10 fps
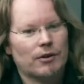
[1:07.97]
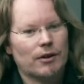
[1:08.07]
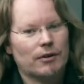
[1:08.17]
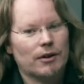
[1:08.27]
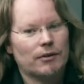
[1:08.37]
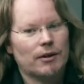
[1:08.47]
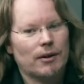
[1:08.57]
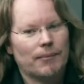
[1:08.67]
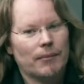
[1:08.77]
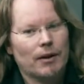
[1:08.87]

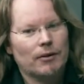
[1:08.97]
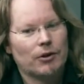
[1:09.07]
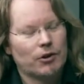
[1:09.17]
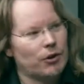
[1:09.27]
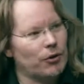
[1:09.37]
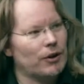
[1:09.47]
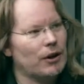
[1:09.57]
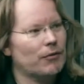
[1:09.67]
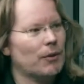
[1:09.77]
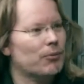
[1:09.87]
the
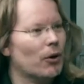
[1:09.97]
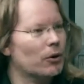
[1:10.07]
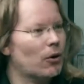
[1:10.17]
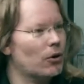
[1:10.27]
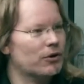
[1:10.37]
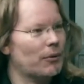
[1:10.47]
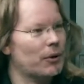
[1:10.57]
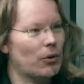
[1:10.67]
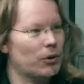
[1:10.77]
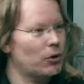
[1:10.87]
security of the protocols that
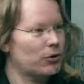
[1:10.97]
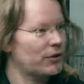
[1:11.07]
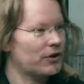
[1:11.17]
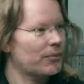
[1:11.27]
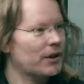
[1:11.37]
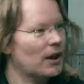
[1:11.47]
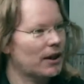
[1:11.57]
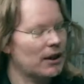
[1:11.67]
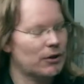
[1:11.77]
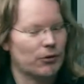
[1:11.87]
we all use for something
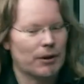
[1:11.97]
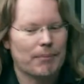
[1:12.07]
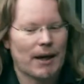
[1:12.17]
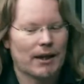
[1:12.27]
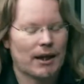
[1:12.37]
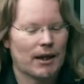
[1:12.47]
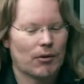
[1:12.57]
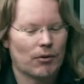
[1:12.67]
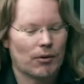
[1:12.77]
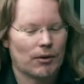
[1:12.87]
like electronic banking
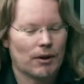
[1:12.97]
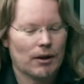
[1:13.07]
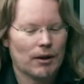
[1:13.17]
or